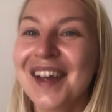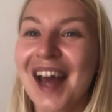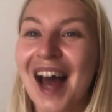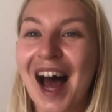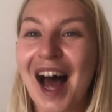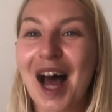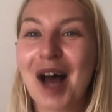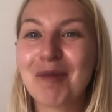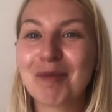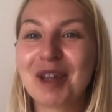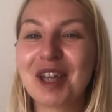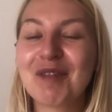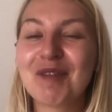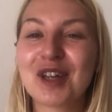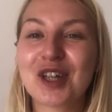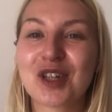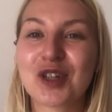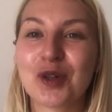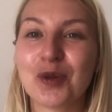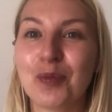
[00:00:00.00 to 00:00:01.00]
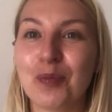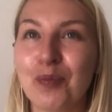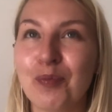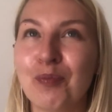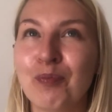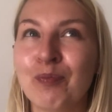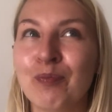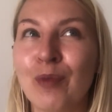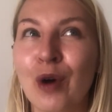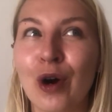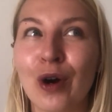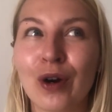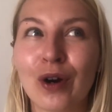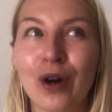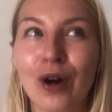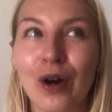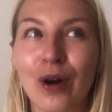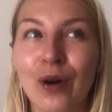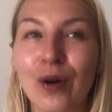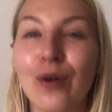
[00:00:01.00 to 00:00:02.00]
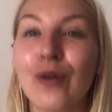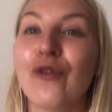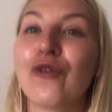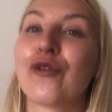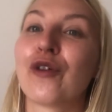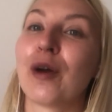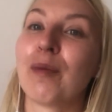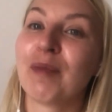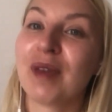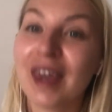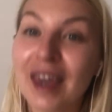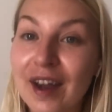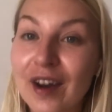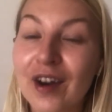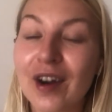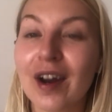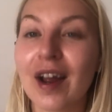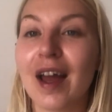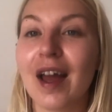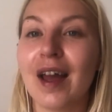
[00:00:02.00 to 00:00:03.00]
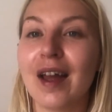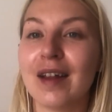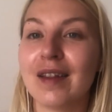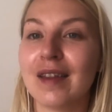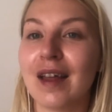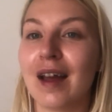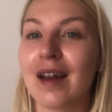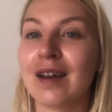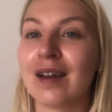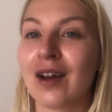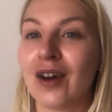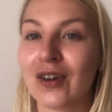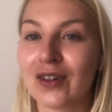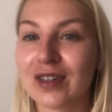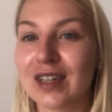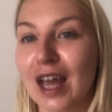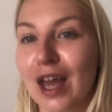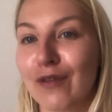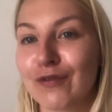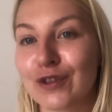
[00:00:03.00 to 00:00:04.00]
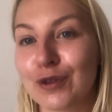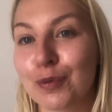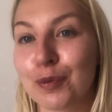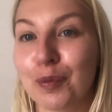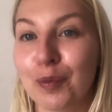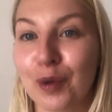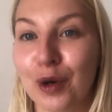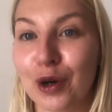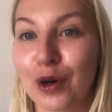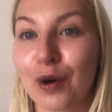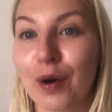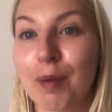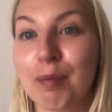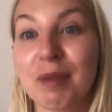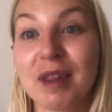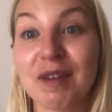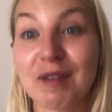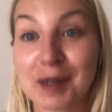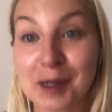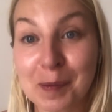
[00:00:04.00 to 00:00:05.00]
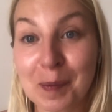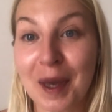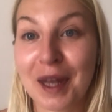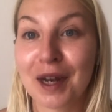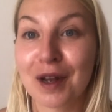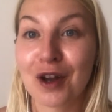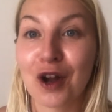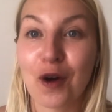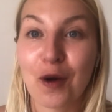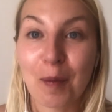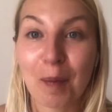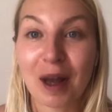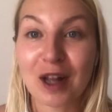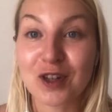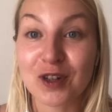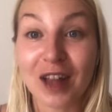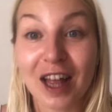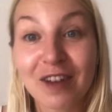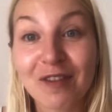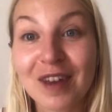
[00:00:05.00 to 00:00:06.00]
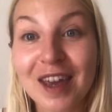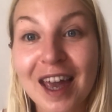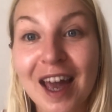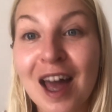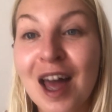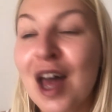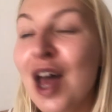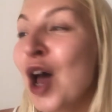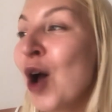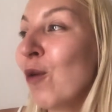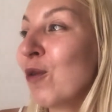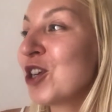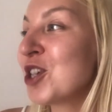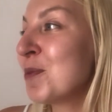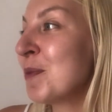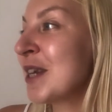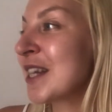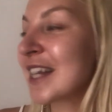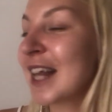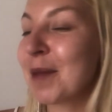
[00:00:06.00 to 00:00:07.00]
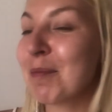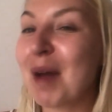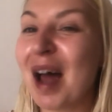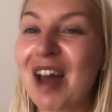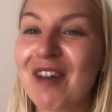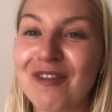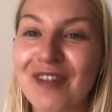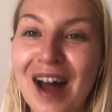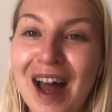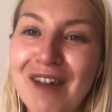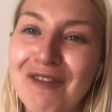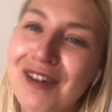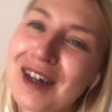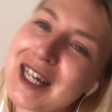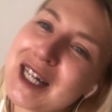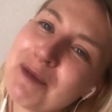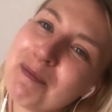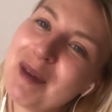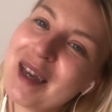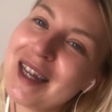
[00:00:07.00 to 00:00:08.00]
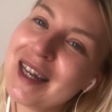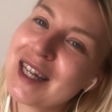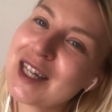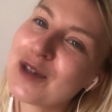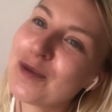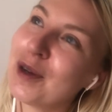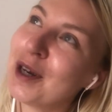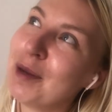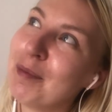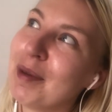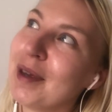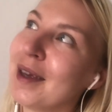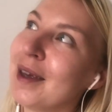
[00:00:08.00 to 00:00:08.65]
I'm leaving tomorrow from here, and then on day of tomorrow I'm leaving Spain and going back to Latvia, which means that my Wi-Fi speed is gonna